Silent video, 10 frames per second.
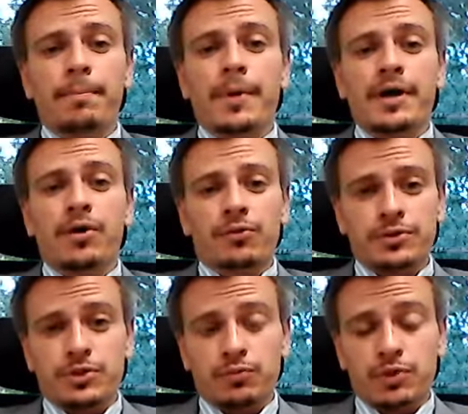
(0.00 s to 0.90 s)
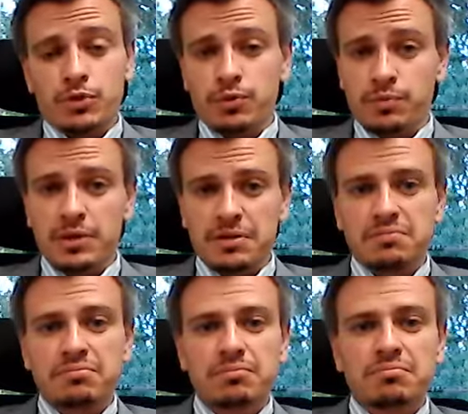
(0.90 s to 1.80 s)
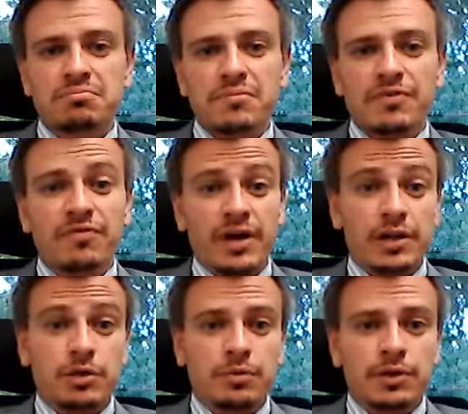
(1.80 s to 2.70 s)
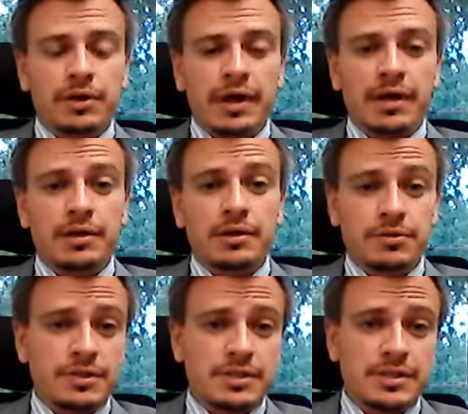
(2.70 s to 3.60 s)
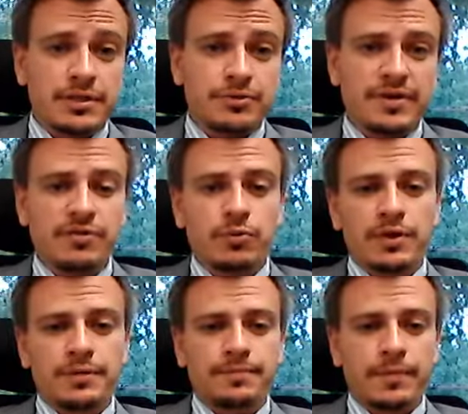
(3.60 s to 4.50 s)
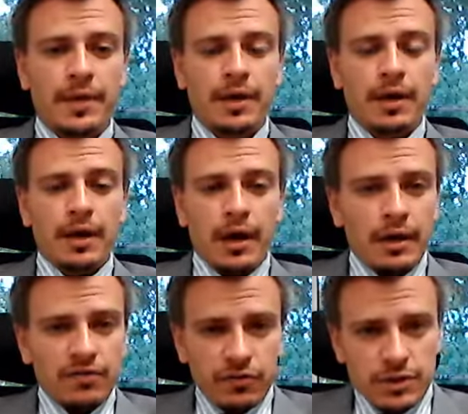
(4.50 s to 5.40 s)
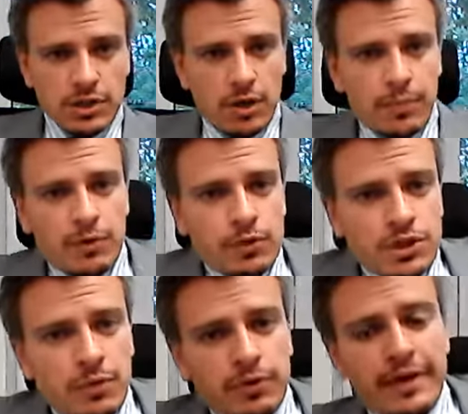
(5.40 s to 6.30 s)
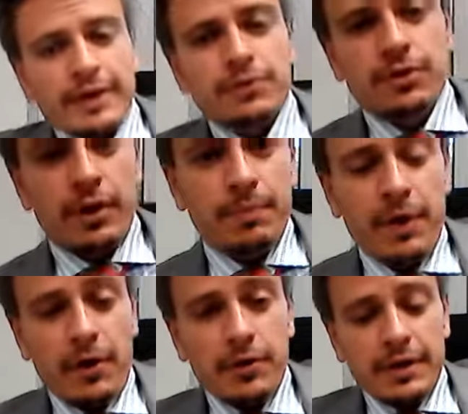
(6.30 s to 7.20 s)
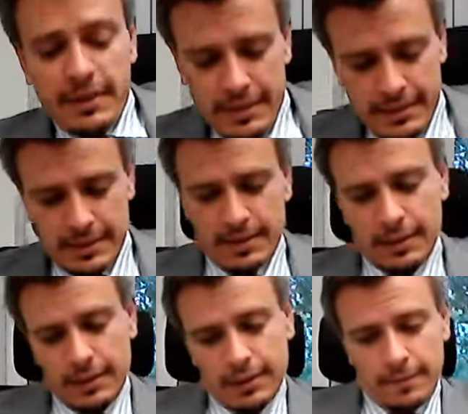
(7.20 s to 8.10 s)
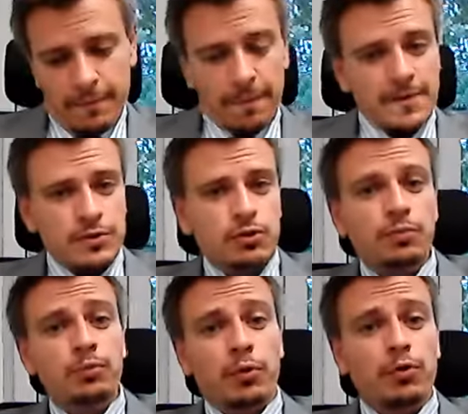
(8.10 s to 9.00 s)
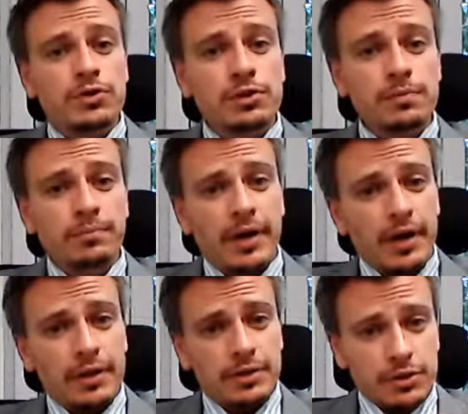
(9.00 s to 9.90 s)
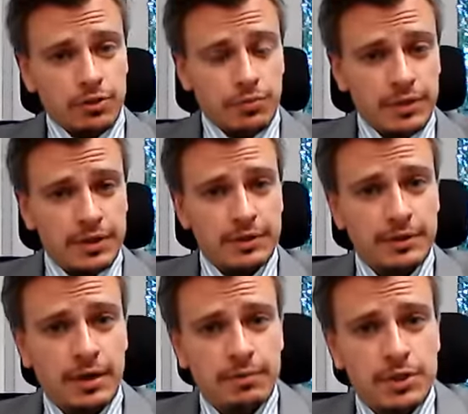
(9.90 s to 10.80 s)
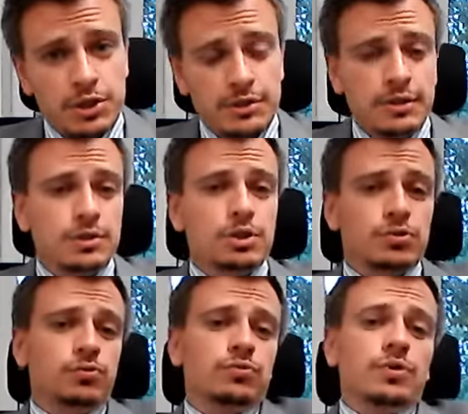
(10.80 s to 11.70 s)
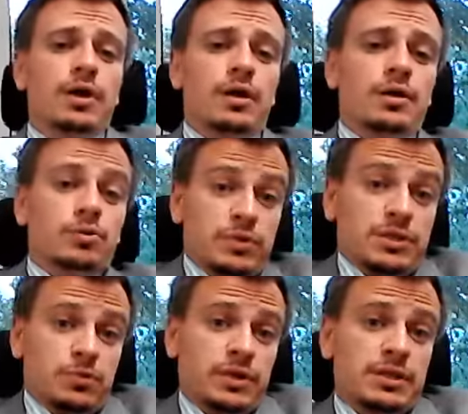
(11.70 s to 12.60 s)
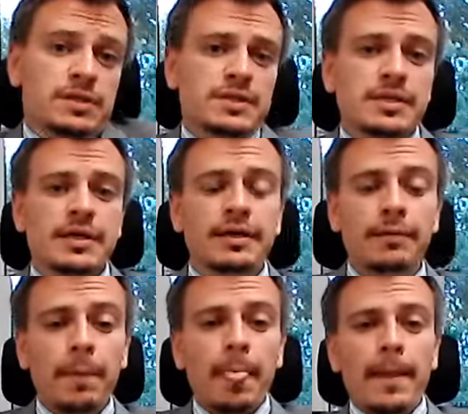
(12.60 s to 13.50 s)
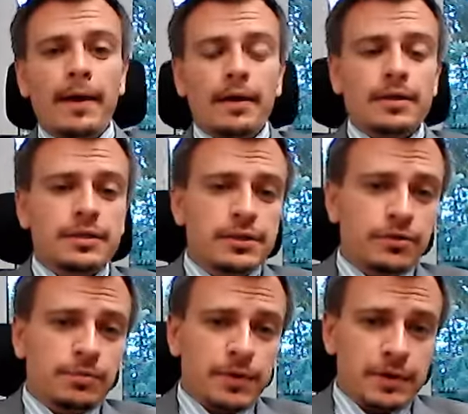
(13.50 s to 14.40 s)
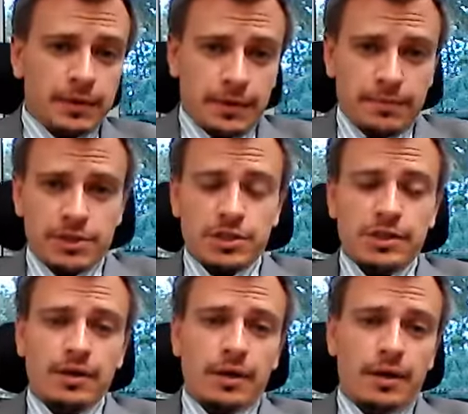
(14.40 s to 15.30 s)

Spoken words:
but also which would be valuable and interesting to everyone. And the first topic which I would like to talk about is this new proposal by the European Commission in June 2020 this year. The European Commission